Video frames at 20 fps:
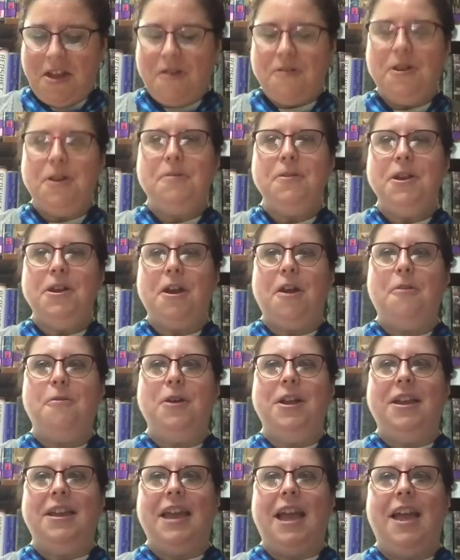here we
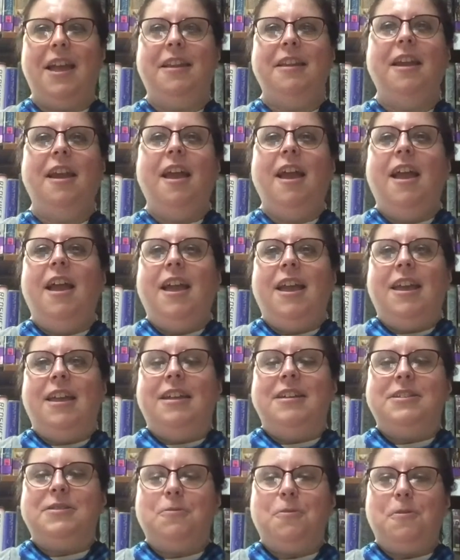go. Again,
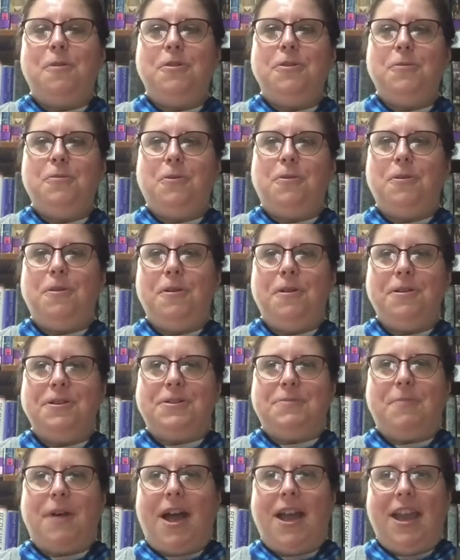it's War of the
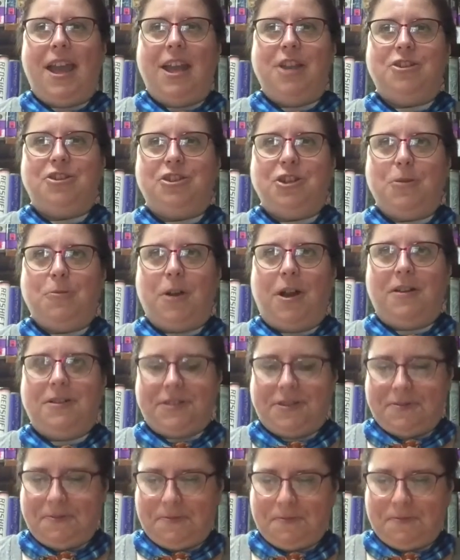Worlds by H.G. Wells.